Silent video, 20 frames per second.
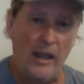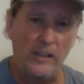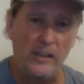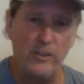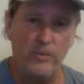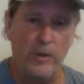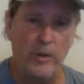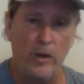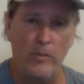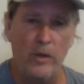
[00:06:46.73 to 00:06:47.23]
I
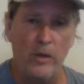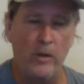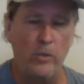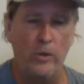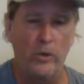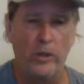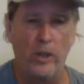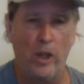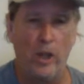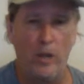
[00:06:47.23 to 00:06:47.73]

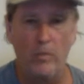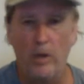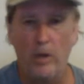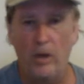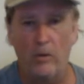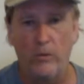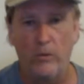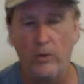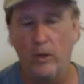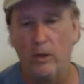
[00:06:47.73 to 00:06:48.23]
experimented with
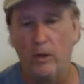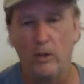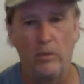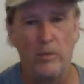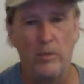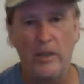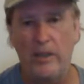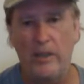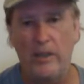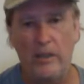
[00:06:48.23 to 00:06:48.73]
Kobo for a
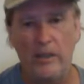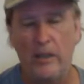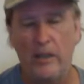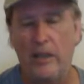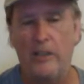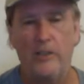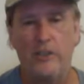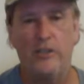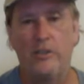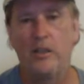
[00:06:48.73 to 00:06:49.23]
little bit, and then